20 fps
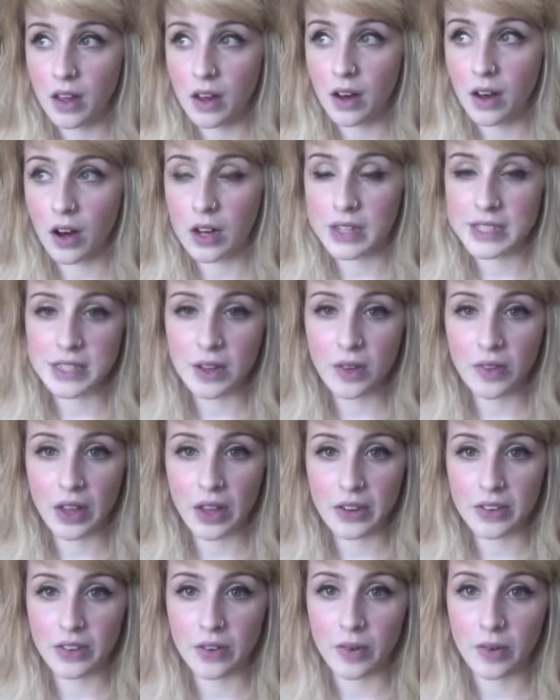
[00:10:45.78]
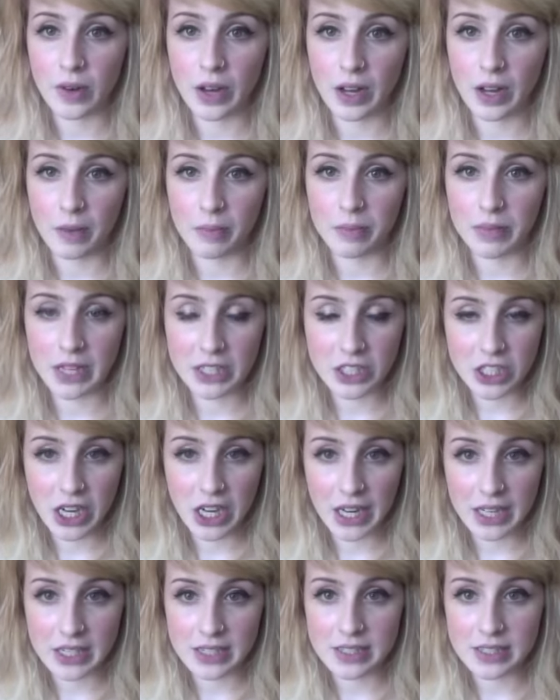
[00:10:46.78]
Also, they do blood
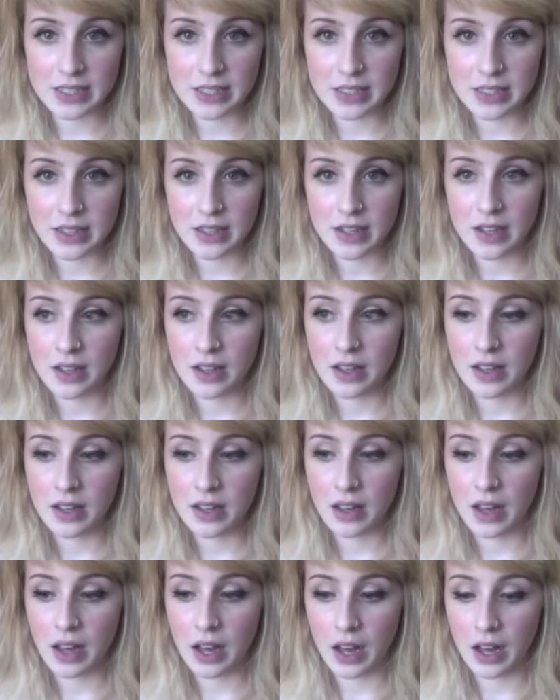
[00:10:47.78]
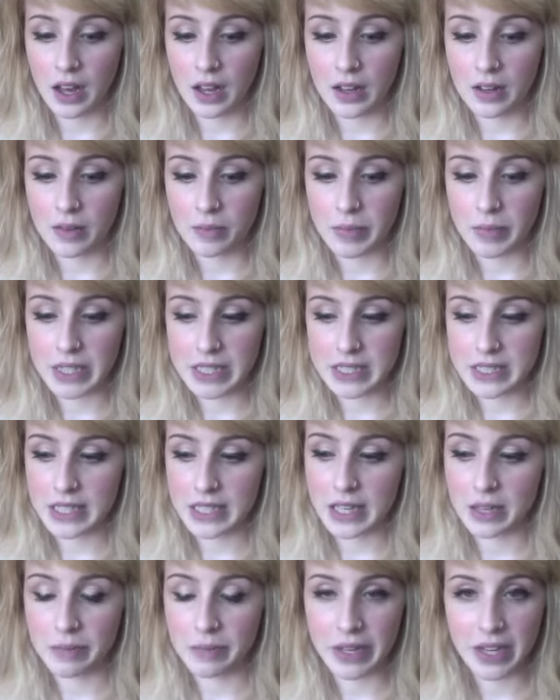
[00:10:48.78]
checks because it
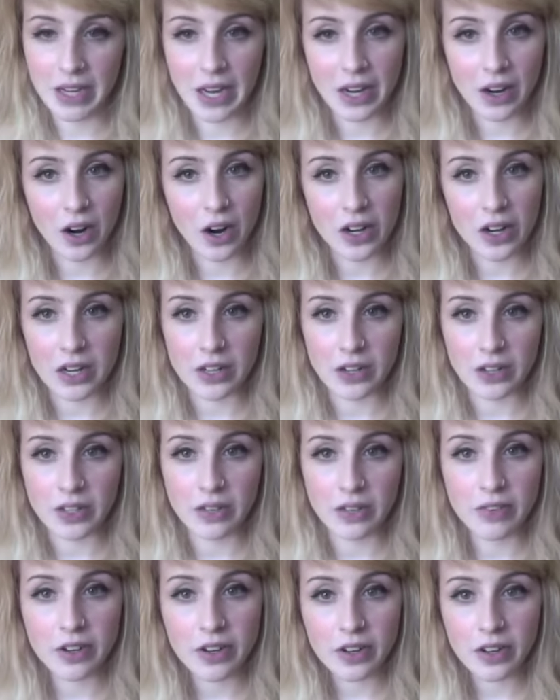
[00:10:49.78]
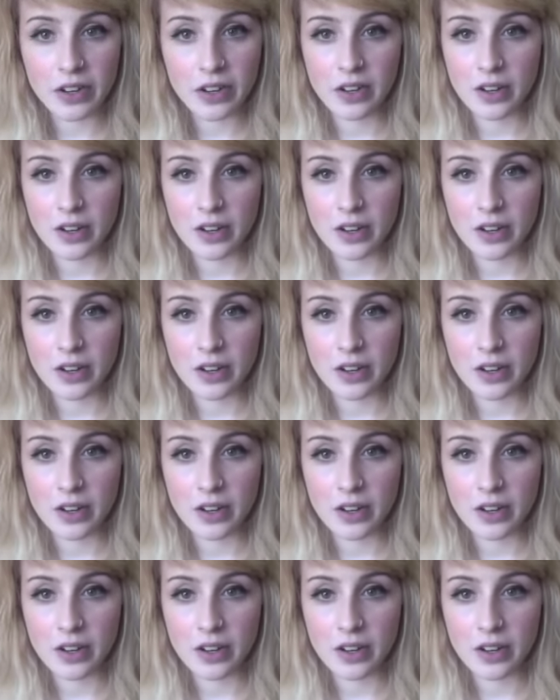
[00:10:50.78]
can be kind of hard on your liver.